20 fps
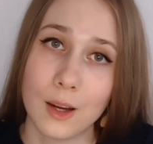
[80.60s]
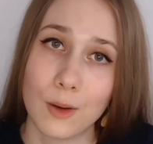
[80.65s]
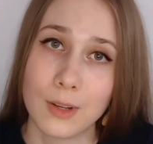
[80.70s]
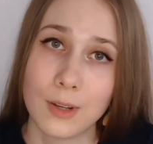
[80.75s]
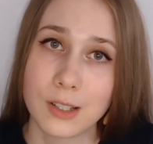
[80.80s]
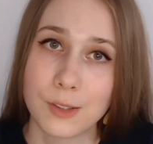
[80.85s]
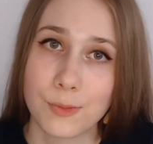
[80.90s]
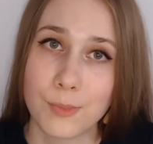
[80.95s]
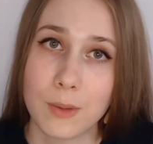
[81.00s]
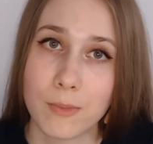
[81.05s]

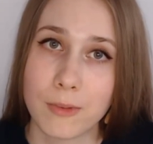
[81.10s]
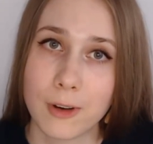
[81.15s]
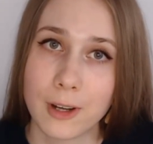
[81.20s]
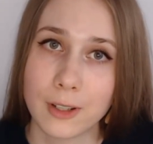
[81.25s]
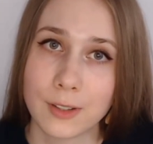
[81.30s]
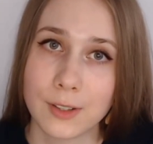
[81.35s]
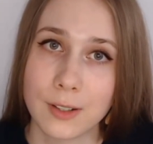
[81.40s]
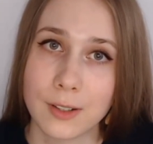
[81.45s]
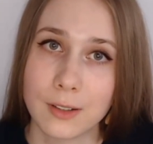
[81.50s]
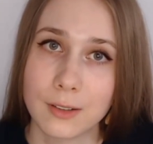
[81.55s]
let's be
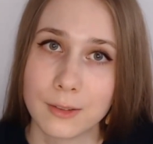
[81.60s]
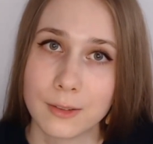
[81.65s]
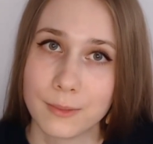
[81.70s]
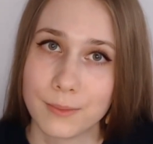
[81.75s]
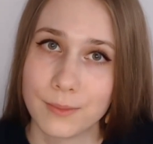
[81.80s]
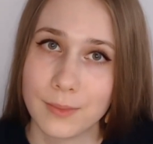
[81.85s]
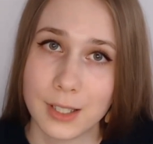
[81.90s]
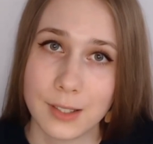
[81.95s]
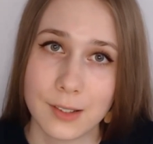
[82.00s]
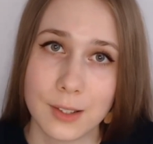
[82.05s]
practical.
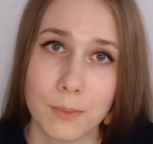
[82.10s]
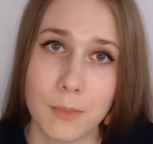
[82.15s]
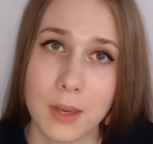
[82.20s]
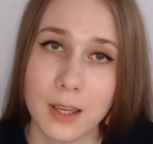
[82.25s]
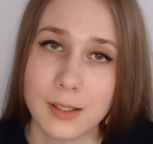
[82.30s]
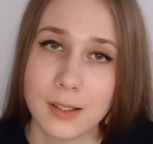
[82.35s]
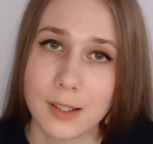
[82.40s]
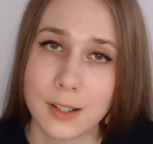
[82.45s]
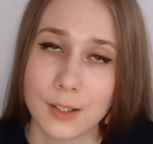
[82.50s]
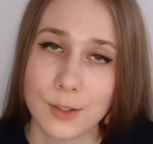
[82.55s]
Does it
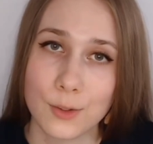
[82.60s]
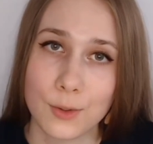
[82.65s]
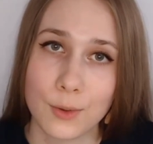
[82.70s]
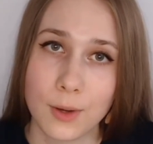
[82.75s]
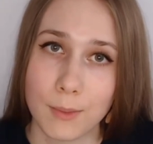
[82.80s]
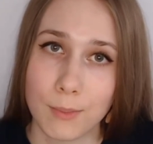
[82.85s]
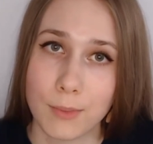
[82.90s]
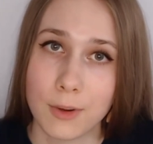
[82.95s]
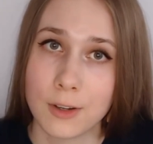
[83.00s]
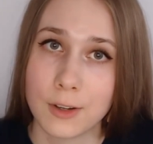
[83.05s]
make sense to
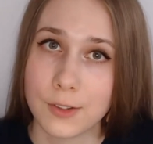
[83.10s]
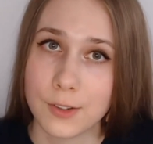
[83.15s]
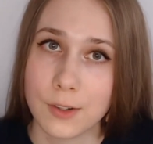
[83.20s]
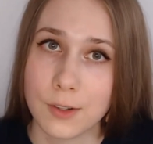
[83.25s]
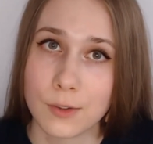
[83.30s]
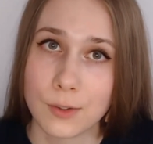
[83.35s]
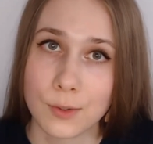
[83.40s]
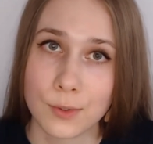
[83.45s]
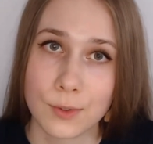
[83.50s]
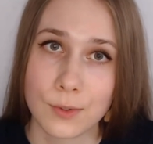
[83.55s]
compare
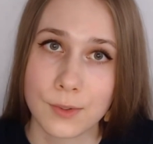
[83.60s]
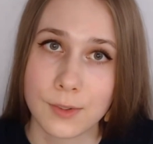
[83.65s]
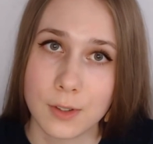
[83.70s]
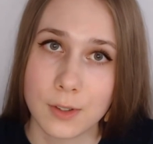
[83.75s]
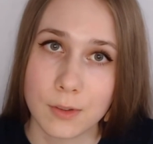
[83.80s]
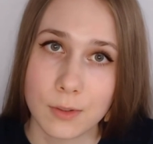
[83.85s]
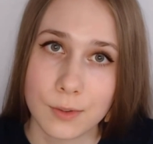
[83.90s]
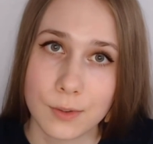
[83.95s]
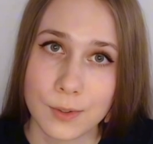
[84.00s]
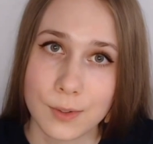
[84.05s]
zeros to
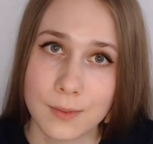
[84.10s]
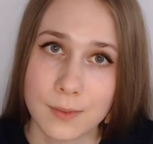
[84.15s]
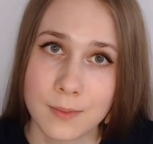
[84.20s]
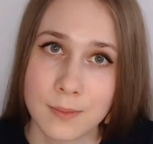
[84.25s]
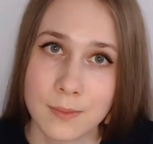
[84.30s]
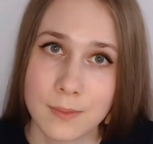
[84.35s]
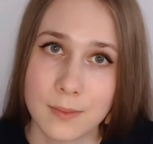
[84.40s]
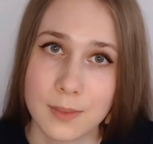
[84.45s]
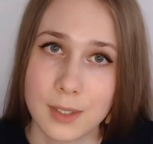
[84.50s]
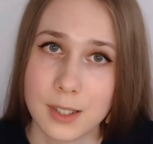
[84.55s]
zeros?
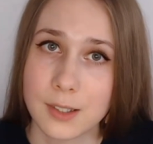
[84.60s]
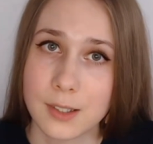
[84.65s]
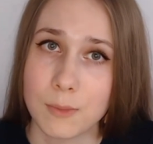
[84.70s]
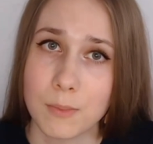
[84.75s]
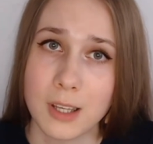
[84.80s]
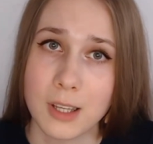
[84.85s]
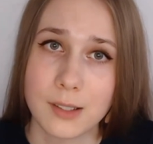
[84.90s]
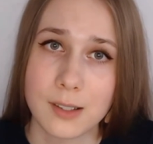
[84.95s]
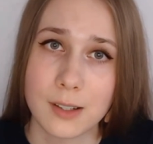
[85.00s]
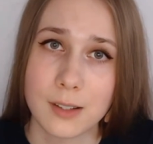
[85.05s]
Does it
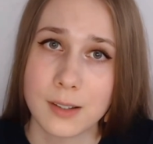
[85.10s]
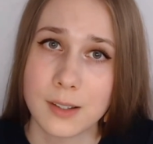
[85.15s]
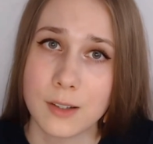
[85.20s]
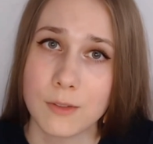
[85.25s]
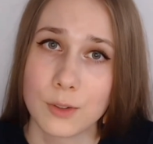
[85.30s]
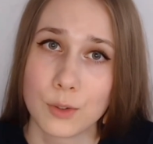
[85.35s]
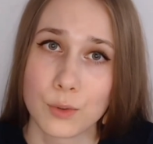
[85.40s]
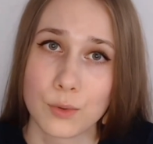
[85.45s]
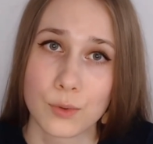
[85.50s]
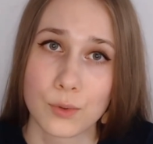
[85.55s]
make sense
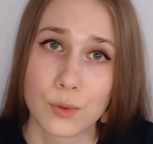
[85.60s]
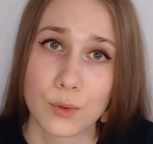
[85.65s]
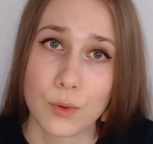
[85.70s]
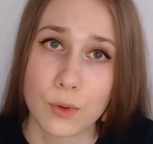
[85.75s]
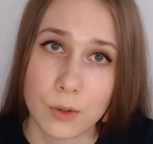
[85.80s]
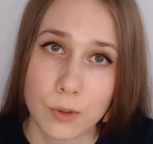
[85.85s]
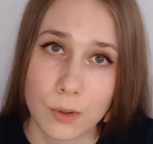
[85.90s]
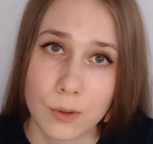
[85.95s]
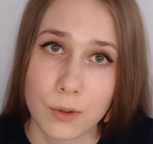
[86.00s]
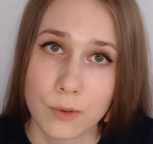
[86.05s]
even to
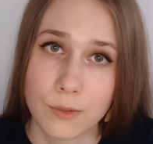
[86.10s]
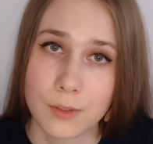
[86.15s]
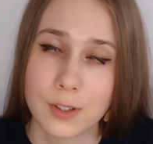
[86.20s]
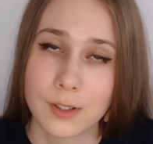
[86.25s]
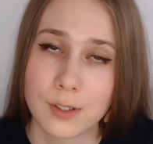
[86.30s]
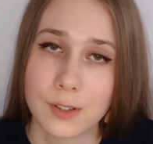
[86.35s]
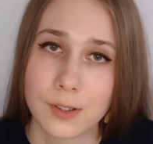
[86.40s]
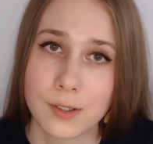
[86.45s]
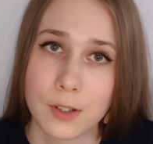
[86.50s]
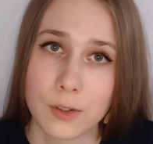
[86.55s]
store all of
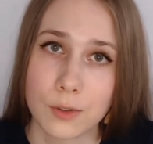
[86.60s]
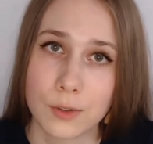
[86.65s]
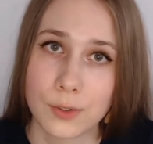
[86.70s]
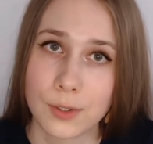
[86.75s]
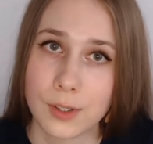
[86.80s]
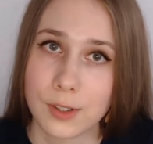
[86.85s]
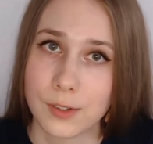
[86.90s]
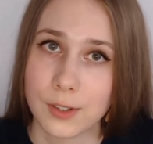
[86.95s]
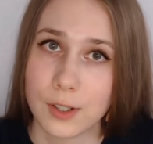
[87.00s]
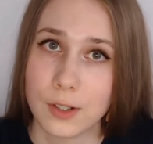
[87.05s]
these zeros
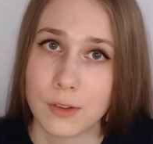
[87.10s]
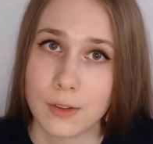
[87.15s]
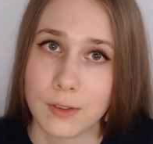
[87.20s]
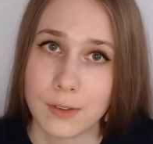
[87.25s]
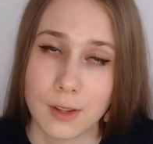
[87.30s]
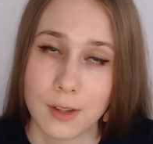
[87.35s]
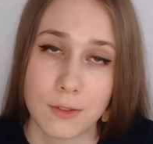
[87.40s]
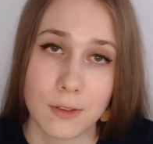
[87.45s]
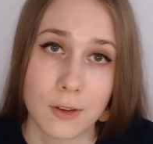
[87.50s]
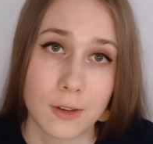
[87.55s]
considering
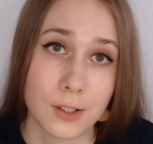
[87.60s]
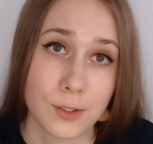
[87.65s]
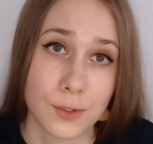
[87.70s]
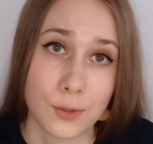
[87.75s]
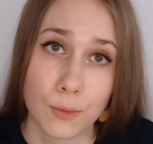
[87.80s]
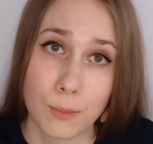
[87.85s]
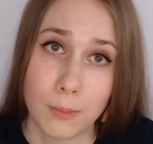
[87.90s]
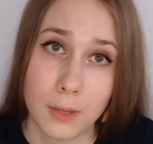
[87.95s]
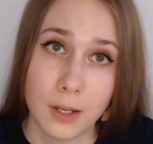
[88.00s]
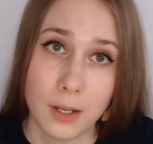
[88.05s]
that there are
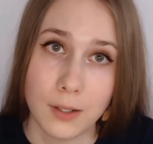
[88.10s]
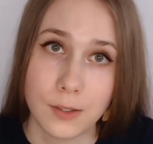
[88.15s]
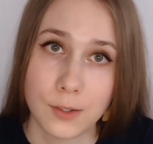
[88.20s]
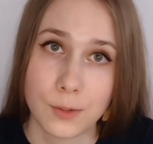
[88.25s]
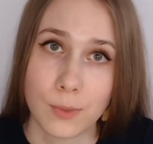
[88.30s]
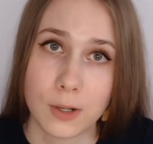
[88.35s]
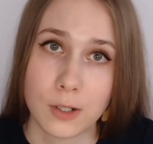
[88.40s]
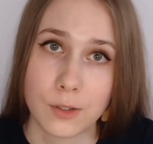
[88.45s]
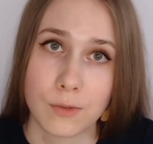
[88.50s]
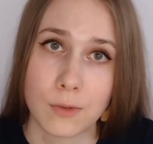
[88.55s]
so many in
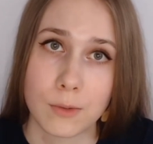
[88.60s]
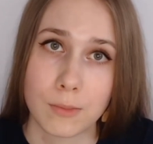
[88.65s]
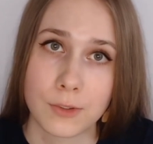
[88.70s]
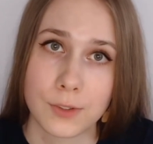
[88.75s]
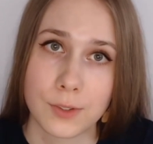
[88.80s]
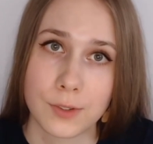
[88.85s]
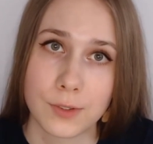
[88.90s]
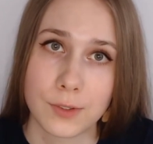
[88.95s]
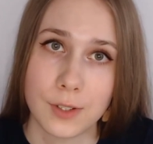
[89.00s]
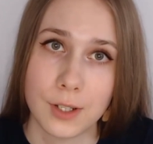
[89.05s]
sparse
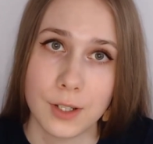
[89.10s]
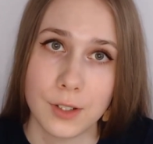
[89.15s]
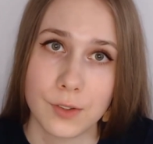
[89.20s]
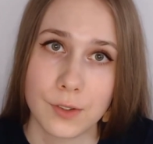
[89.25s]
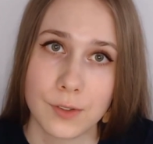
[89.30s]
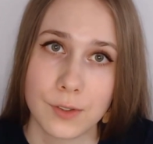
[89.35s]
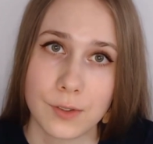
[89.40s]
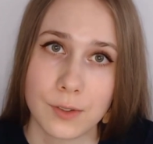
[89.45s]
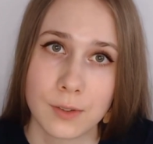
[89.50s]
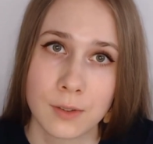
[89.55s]

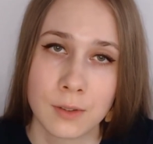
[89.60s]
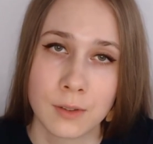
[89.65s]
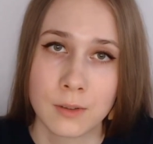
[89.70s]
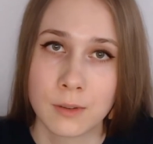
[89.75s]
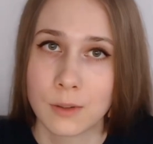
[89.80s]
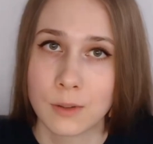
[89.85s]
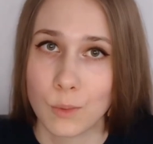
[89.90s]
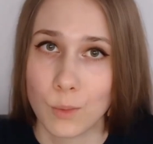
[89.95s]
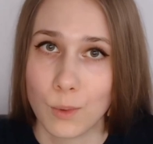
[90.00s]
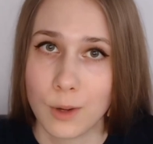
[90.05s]
representations?
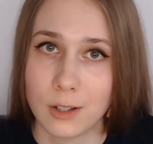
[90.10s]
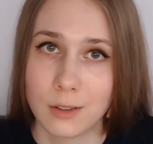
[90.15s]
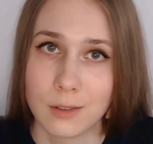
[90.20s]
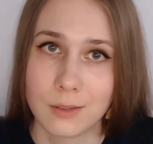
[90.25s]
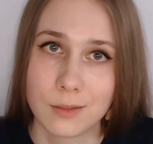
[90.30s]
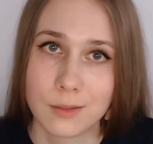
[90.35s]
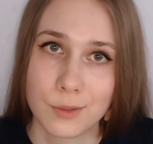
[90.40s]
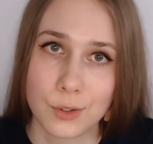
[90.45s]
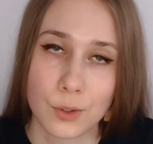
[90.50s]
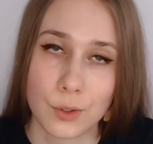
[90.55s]
Well,
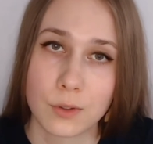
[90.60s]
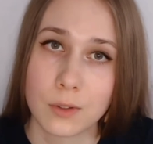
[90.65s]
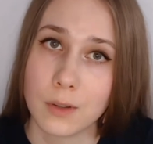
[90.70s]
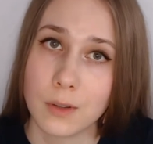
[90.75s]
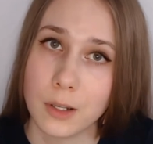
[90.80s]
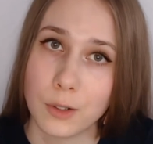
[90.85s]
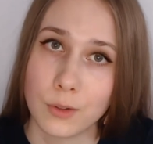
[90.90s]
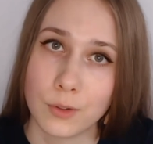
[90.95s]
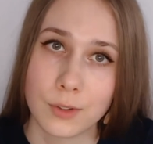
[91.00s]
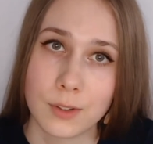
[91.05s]

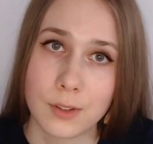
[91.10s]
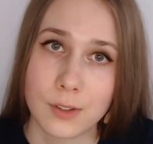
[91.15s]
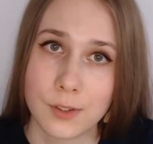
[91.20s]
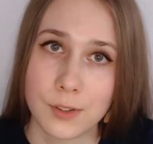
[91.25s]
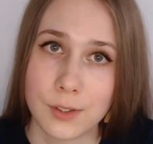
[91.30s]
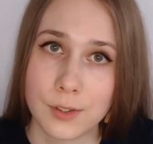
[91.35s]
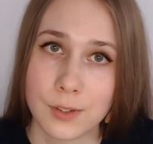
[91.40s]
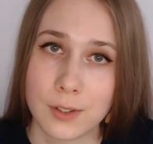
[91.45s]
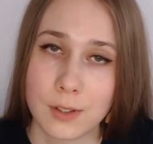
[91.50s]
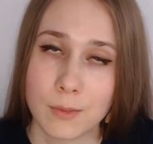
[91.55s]
certainly not in a
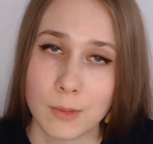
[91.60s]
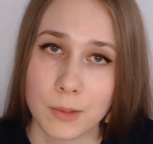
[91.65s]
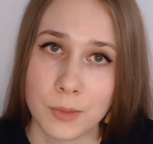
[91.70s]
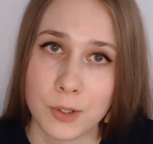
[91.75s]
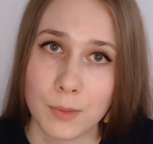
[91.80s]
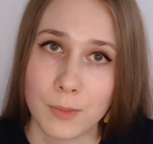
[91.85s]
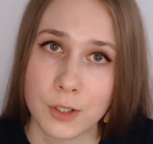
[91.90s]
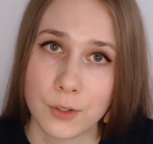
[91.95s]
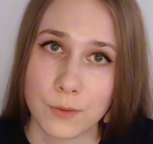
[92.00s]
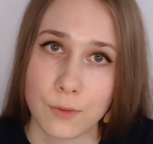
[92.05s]
system
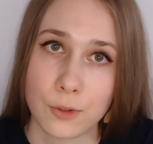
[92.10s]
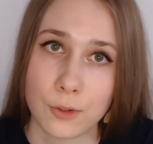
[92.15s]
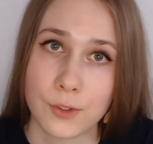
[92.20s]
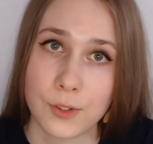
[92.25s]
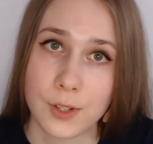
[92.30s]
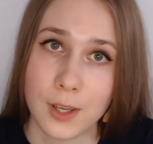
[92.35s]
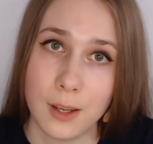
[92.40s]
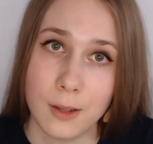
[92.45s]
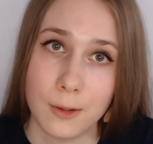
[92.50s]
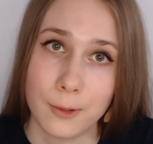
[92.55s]
optimized for
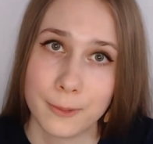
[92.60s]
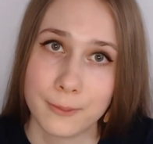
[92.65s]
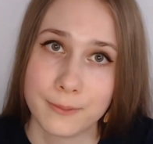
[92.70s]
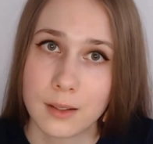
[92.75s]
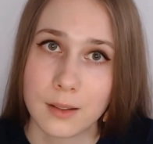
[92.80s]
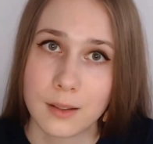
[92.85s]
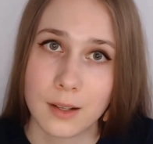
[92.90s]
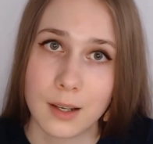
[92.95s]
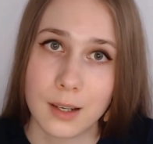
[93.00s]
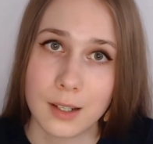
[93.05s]
scale.
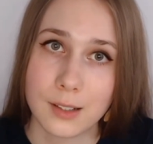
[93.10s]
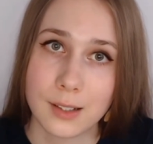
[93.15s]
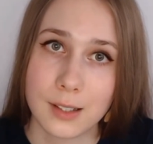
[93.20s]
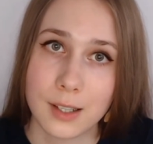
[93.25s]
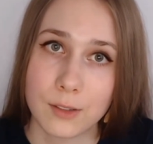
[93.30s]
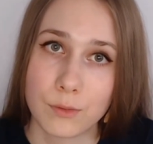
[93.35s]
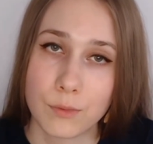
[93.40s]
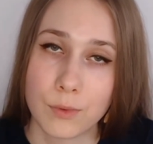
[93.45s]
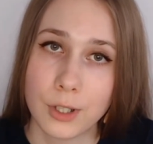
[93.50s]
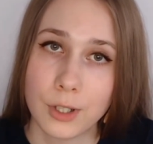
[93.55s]
Let's
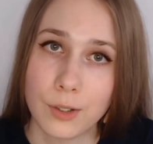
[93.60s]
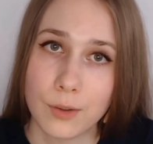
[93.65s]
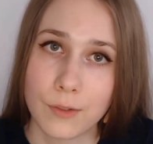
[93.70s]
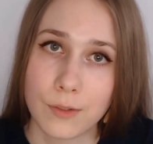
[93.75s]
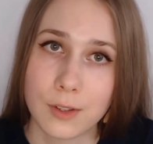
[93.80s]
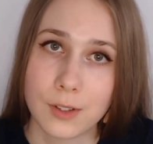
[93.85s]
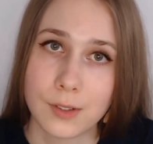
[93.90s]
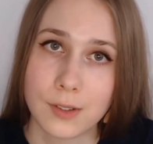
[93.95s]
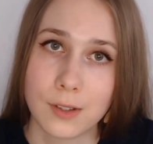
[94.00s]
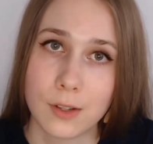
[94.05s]
get rid of
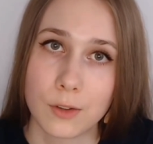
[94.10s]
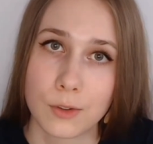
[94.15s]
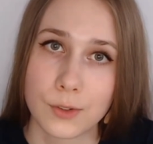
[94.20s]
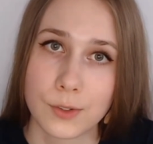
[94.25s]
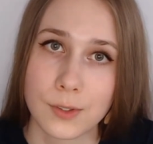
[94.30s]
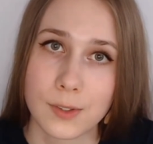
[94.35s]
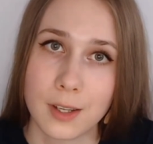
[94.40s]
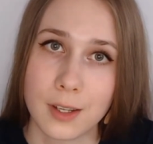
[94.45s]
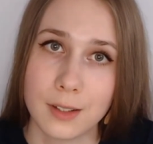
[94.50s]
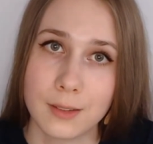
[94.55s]
these
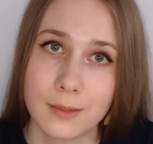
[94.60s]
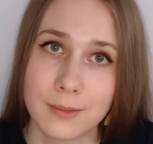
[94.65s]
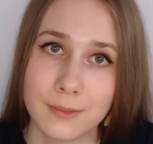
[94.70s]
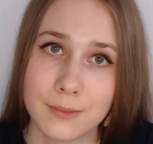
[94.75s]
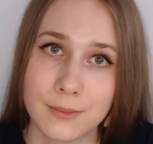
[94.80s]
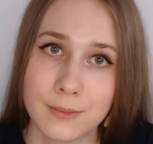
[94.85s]
zeros then.